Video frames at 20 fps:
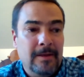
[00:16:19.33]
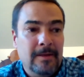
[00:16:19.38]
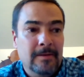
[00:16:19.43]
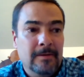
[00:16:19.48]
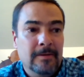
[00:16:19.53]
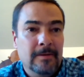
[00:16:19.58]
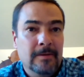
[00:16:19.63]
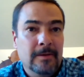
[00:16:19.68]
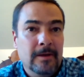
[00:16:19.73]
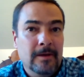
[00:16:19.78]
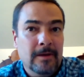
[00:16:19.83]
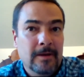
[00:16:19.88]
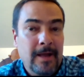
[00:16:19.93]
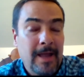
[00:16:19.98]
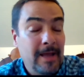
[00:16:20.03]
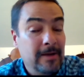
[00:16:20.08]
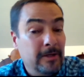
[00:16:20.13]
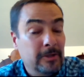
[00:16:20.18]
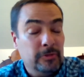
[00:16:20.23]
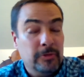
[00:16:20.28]
and
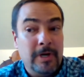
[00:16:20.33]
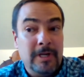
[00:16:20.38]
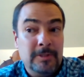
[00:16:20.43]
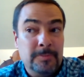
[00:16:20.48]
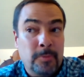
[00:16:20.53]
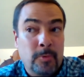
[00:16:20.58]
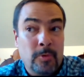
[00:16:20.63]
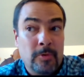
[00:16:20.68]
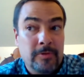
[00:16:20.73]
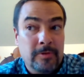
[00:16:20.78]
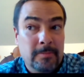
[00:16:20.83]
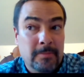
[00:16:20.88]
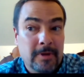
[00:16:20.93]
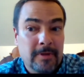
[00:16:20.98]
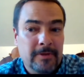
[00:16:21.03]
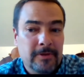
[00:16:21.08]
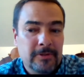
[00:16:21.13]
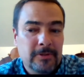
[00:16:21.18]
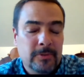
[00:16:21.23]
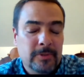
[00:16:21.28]
had to transport the
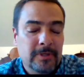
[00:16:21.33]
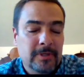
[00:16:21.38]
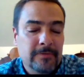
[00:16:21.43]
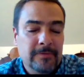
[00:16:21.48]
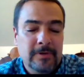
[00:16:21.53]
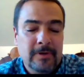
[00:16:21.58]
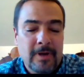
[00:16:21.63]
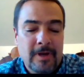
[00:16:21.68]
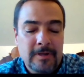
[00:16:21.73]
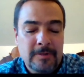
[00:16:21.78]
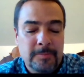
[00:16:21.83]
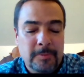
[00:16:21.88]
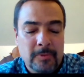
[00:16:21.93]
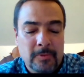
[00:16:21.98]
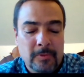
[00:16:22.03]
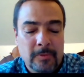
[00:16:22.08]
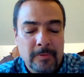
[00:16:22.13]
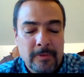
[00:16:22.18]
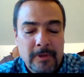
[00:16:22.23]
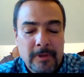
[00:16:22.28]
mother to a different
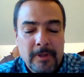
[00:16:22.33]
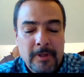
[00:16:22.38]
hospital.